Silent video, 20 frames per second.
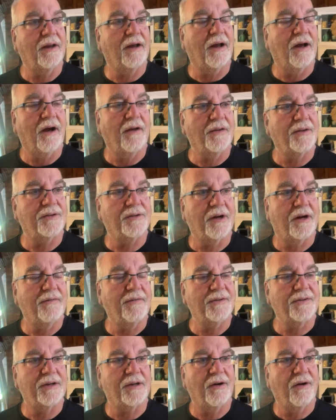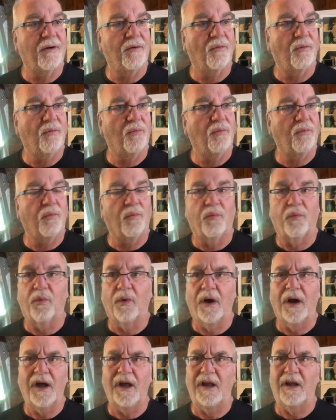on the surface and going,
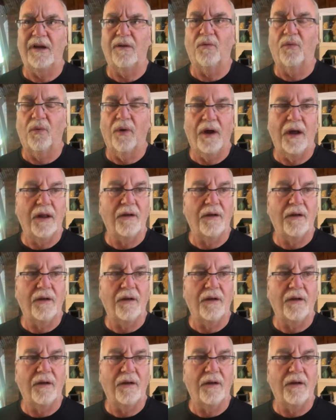what?